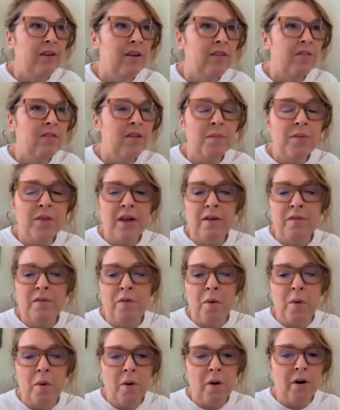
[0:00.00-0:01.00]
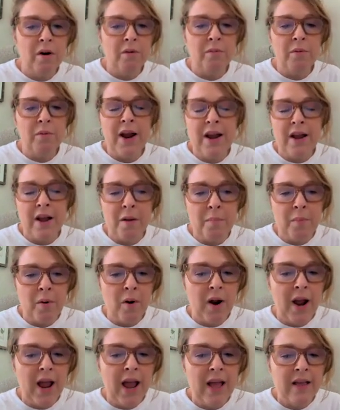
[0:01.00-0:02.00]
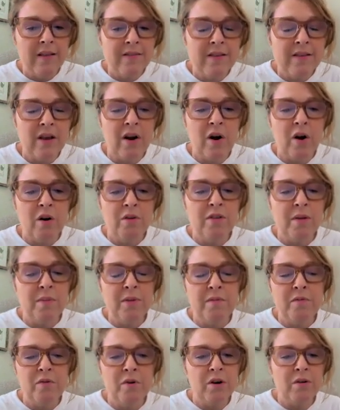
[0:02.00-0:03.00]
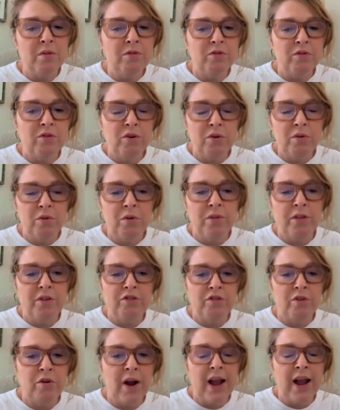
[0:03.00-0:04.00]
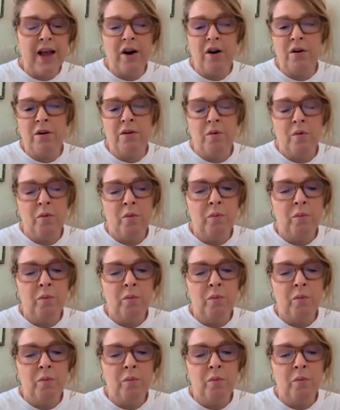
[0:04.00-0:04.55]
something for RAMP or ASCA or something for your school that you're at, or,